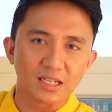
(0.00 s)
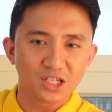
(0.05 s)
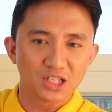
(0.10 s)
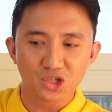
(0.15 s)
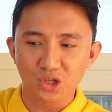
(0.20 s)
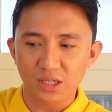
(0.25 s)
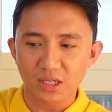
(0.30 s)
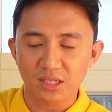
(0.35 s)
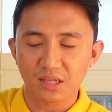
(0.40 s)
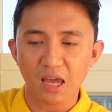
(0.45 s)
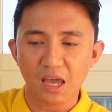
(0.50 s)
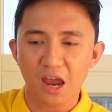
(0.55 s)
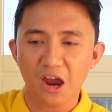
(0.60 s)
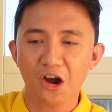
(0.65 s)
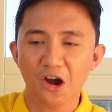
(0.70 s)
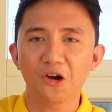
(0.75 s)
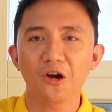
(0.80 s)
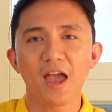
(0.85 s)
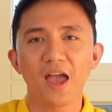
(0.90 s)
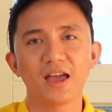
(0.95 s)
is just
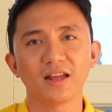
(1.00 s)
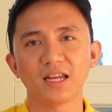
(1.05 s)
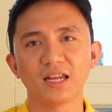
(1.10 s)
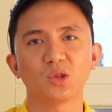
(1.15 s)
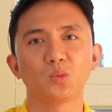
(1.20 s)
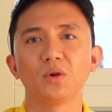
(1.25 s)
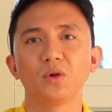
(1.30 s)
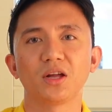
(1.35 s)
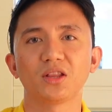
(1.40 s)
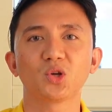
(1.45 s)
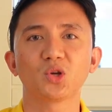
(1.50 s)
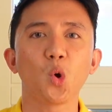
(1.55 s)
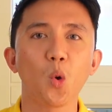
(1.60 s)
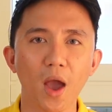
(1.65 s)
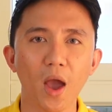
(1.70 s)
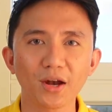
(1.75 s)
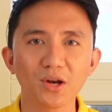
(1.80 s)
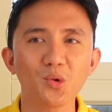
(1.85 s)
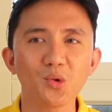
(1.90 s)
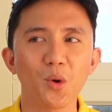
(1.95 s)
there and it will not go
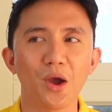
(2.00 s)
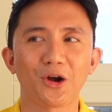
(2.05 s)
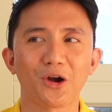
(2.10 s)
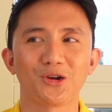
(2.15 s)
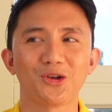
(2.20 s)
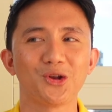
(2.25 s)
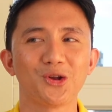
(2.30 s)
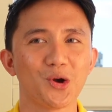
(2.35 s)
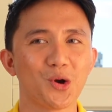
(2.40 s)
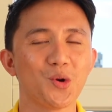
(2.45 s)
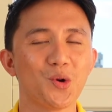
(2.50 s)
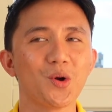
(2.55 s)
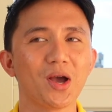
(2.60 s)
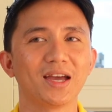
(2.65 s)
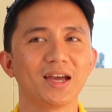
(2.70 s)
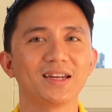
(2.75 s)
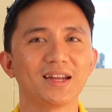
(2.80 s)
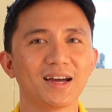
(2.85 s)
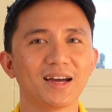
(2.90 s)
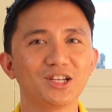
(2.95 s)
anywhere, you know,
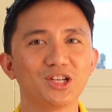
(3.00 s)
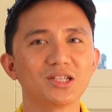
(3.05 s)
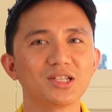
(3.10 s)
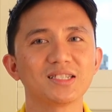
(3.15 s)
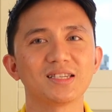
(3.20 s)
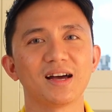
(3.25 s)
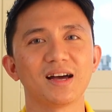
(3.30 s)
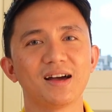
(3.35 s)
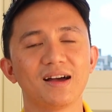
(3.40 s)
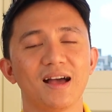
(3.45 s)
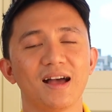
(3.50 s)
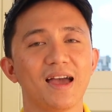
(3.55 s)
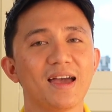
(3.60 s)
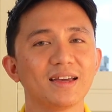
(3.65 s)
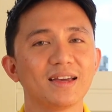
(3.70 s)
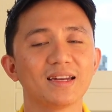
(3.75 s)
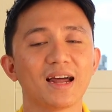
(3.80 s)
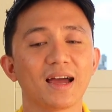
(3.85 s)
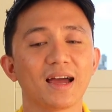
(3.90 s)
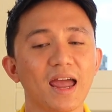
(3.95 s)
and
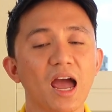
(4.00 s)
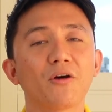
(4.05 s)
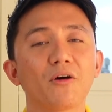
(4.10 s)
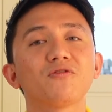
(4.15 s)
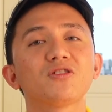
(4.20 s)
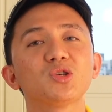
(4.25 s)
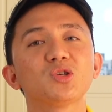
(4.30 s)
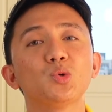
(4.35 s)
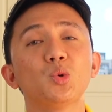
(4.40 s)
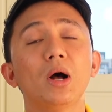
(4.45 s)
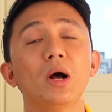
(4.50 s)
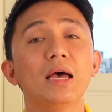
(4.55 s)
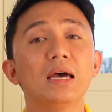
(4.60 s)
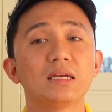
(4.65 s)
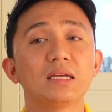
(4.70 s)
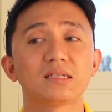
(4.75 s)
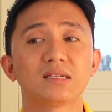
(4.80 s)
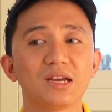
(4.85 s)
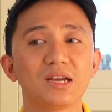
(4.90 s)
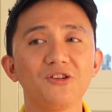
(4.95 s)
I have to
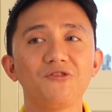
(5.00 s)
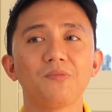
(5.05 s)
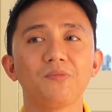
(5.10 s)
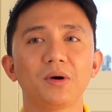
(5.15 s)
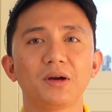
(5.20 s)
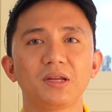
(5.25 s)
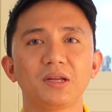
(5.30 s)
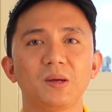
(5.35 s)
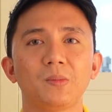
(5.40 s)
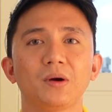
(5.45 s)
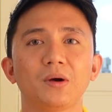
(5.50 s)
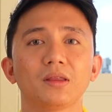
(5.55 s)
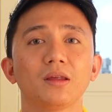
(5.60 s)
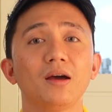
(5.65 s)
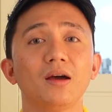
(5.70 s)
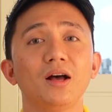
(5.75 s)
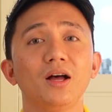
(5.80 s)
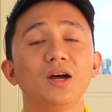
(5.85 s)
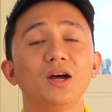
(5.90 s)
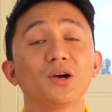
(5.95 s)
save money.
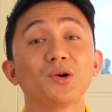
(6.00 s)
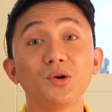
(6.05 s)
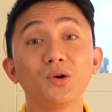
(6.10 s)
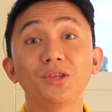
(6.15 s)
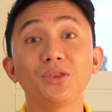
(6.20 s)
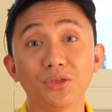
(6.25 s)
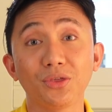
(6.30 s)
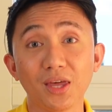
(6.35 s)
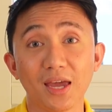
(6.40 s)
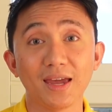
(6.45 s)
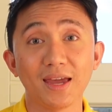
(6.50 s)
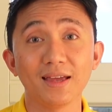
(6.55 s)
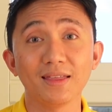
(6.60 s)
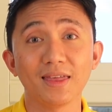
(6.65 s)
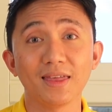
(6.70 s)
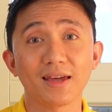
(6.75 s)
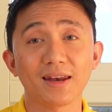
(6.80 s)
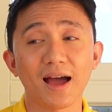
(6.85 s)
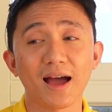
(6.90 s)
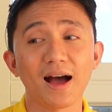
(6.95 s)
But good thing
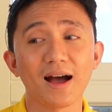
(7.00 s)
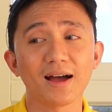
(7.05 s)
that